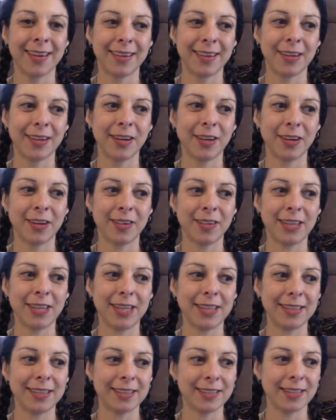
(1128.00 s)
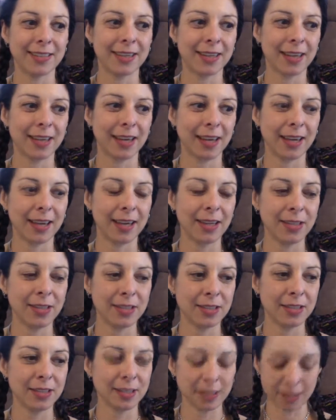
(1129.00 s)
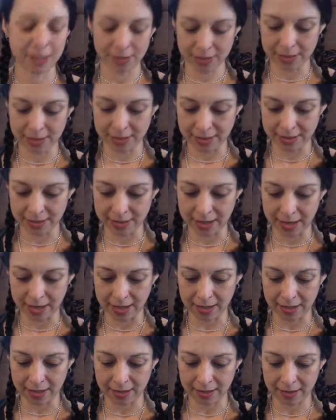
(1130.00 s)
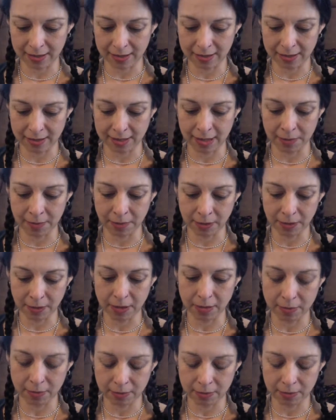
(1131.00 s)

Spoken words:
Current readings. I used to use this deck a long time ago.